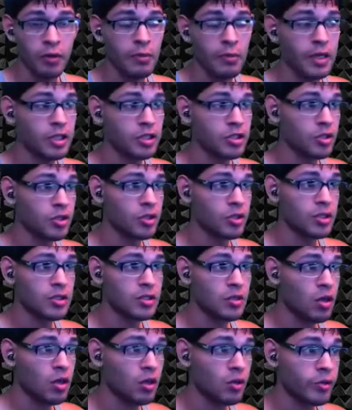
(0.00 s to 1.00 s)
Make sure it's
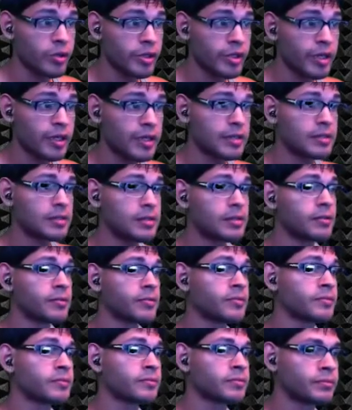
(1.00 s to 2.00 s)
all lowercase.
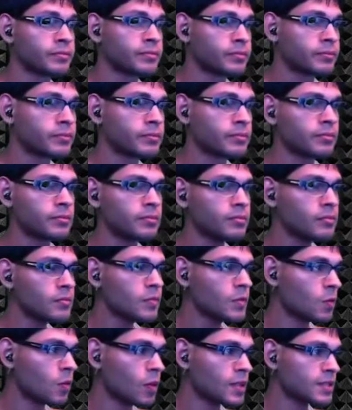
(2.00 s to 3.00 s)

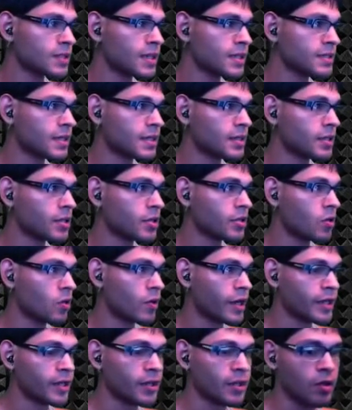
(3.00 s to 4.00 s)
Once that's in there, go
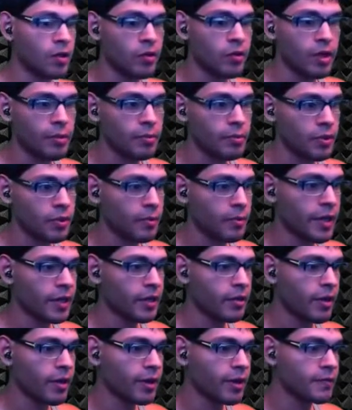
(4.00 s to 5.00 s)
ahead and load up your
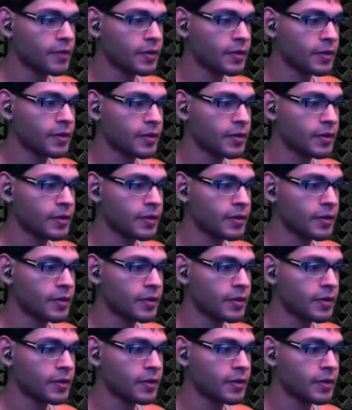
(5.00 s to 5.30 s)
Minecraft.